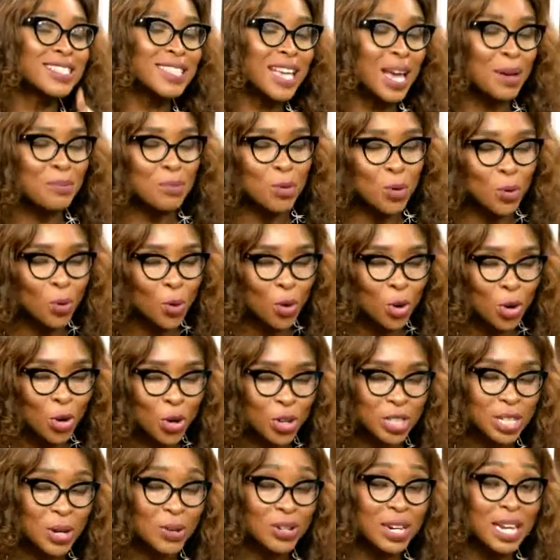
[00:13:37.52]
time no go
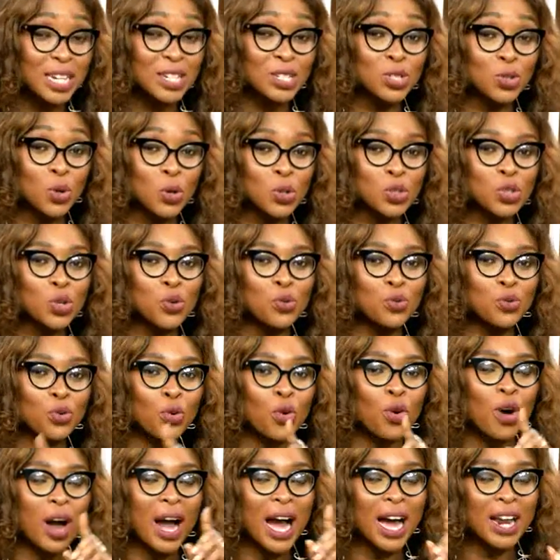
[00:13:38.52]
great. That one a discussion
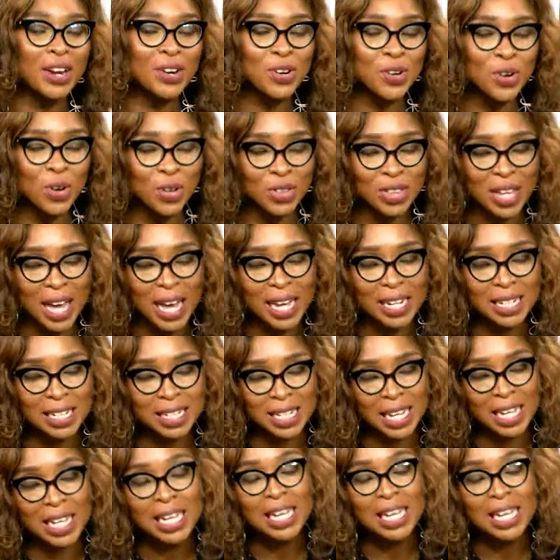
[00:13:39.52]
for another, another day. day.